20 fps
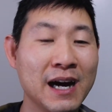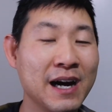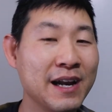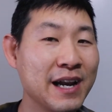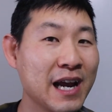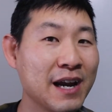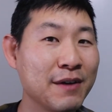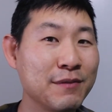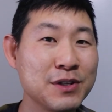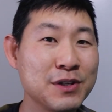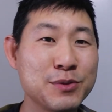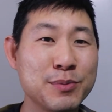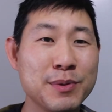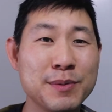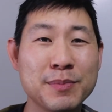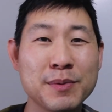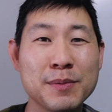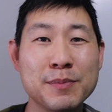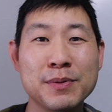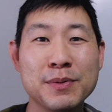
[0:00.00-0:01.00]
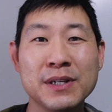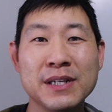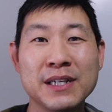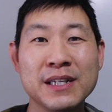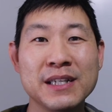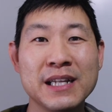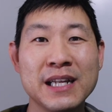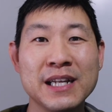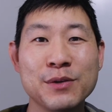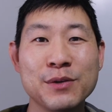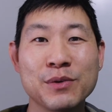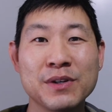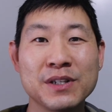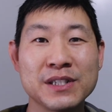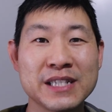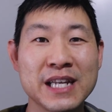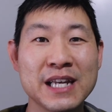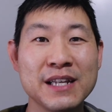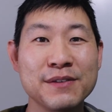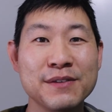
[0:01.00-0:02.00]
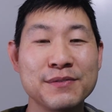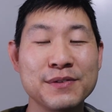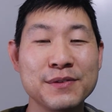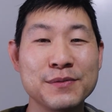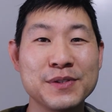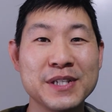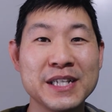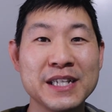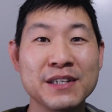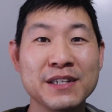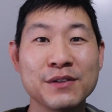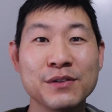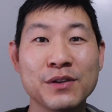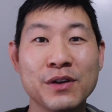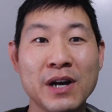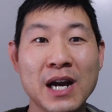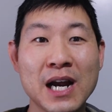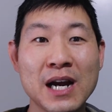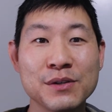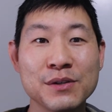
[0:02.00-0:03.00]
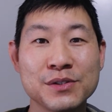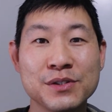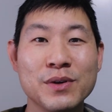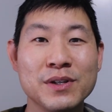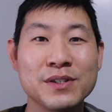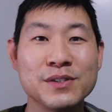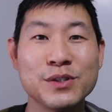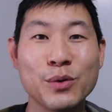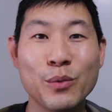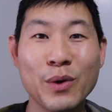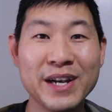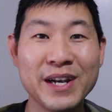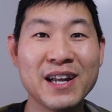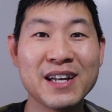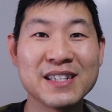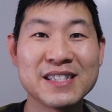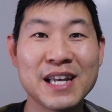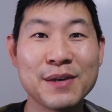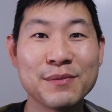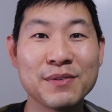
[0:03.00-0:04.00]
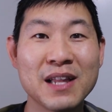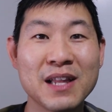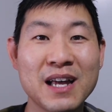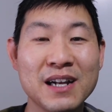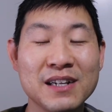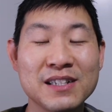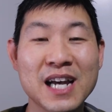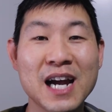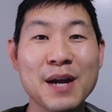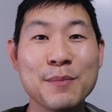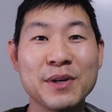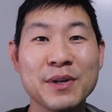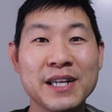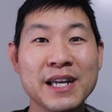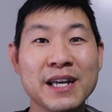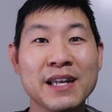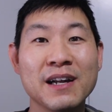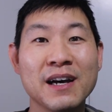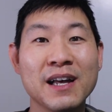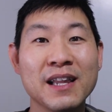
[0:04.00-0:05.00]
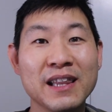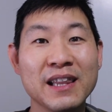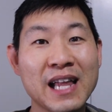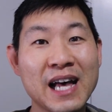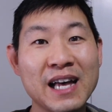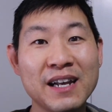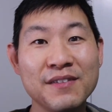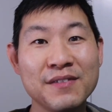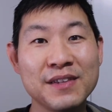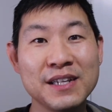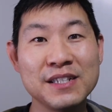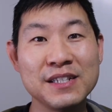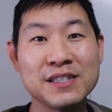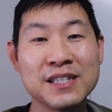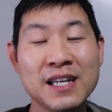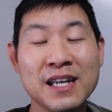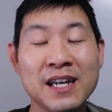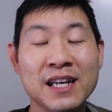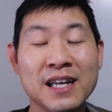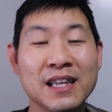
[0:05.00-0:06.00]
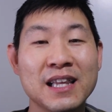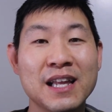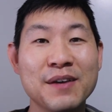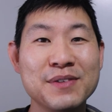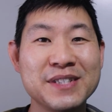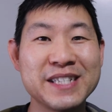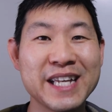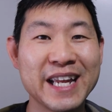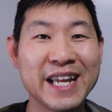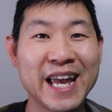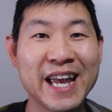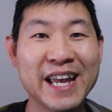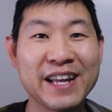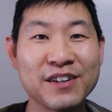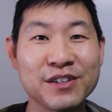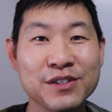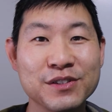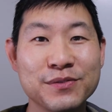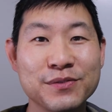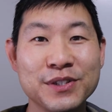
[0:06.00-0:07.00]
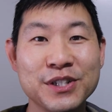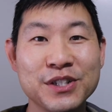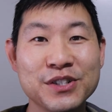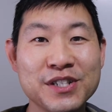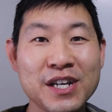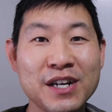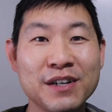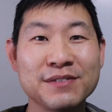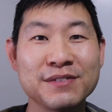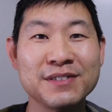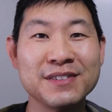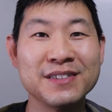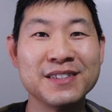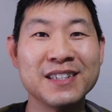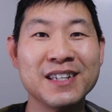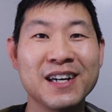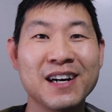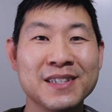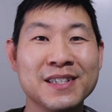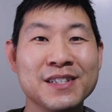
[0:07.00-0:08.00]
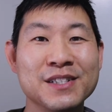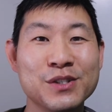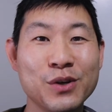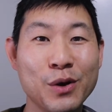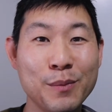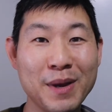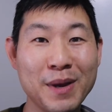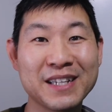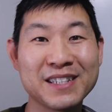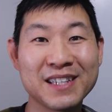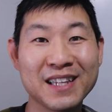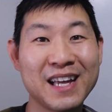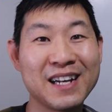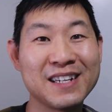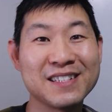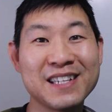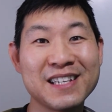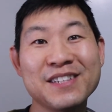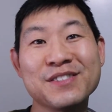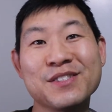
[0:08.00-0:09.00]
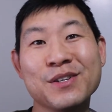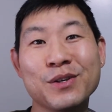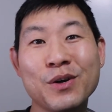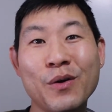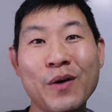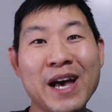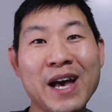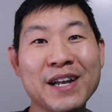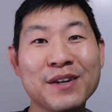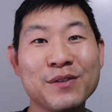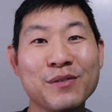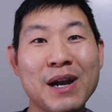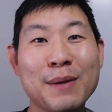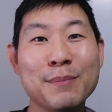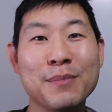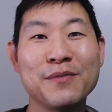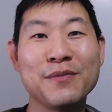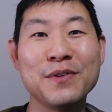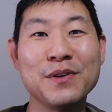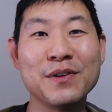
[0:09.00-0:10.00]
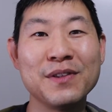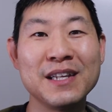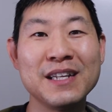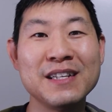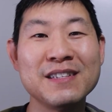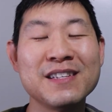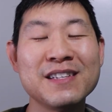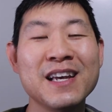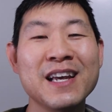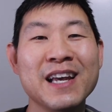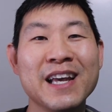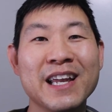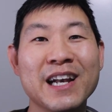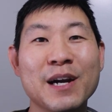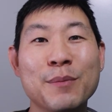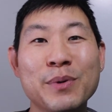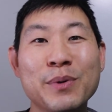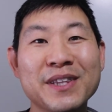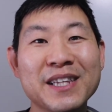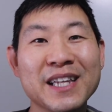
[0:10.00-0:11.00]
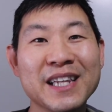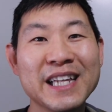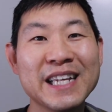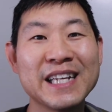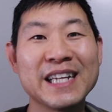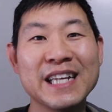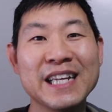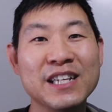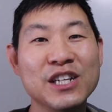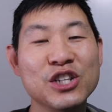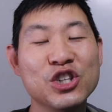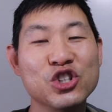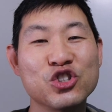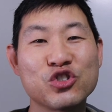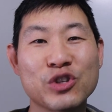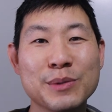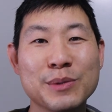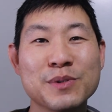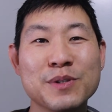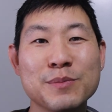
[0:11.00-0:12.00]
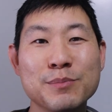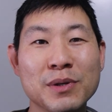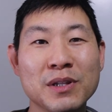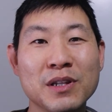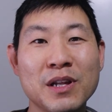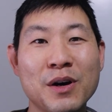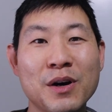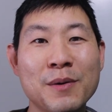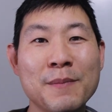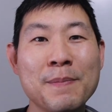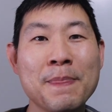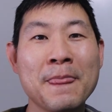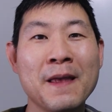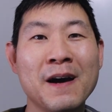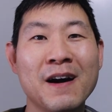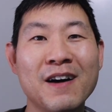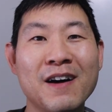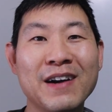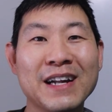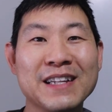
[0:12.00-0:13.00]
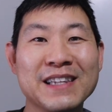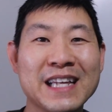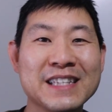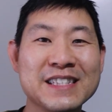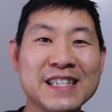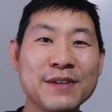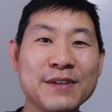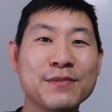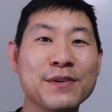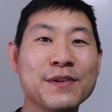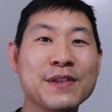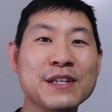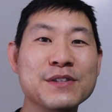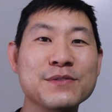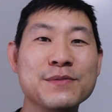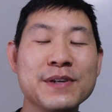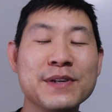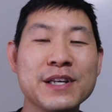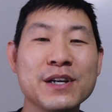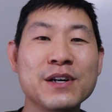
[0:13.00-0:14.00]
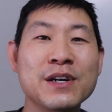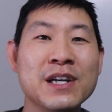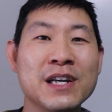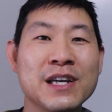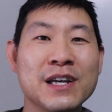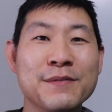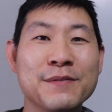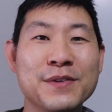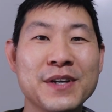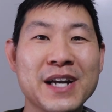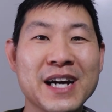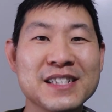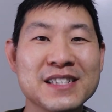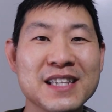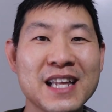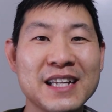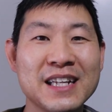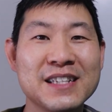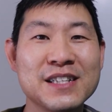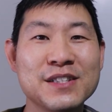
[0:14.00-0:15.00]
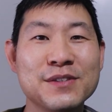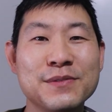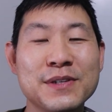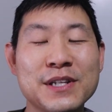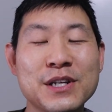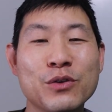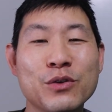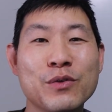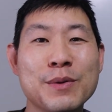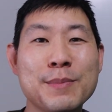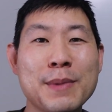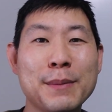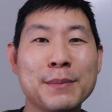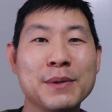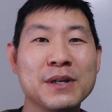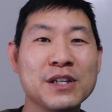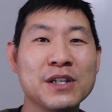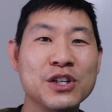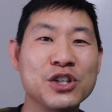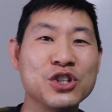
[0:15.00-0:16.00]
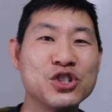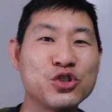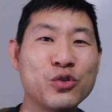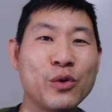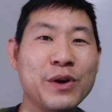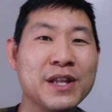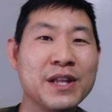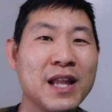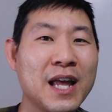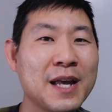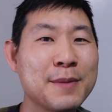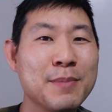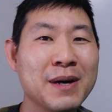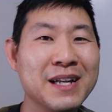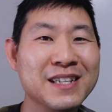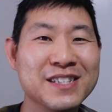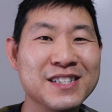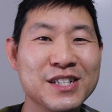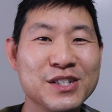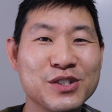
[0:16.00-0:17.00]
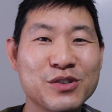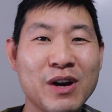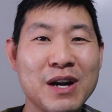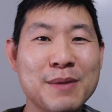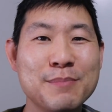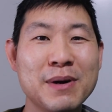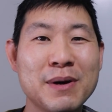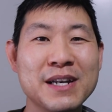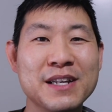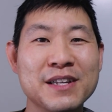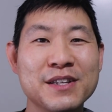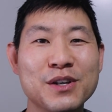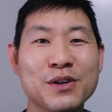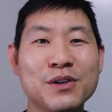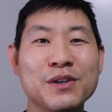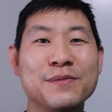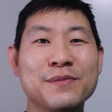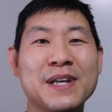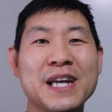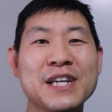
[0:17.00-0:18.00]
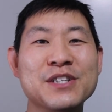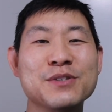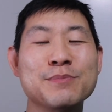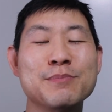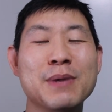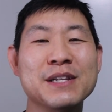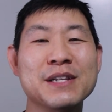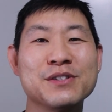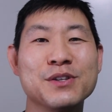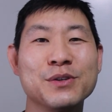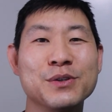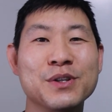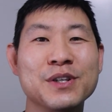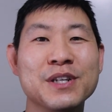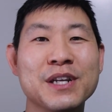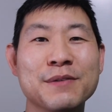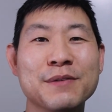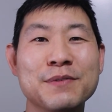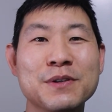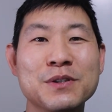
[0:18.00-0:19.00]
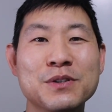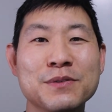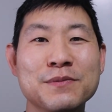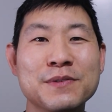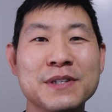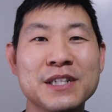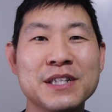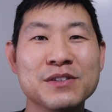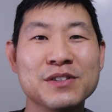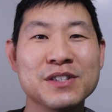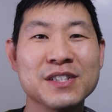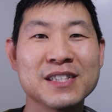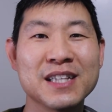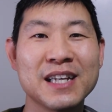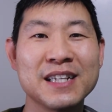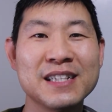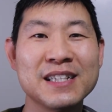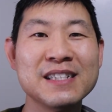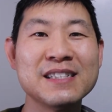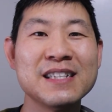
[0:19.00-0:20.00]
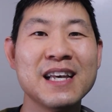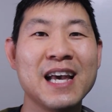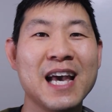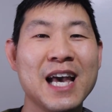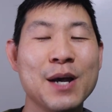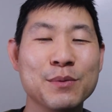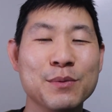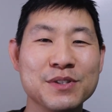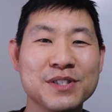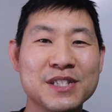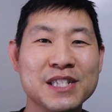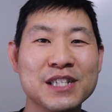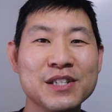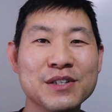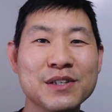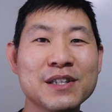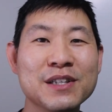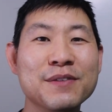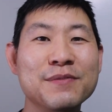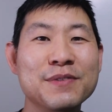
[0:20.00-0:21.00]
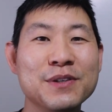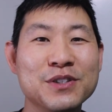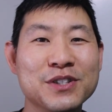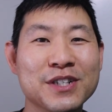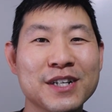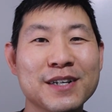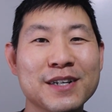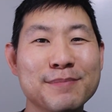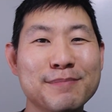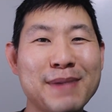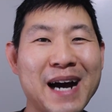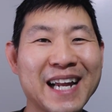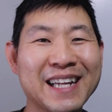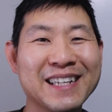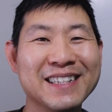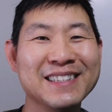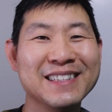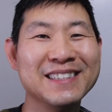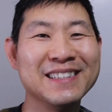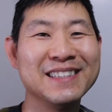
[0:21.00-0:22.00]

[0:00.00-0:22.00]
On average, people put in anywhere 10 to 15 in their house. So why not save a lot of time and get a lot of these Levitate hangers for yourself? So it makes a lot of sense. So go ahead and grab a few of these and I'll put the link in the description below. All right, that's it for this video. If you guys like this video, remember to destroy the like button, subscribe button, and notification button so you can get future videos just like this. And we'll see you in the future. Bye.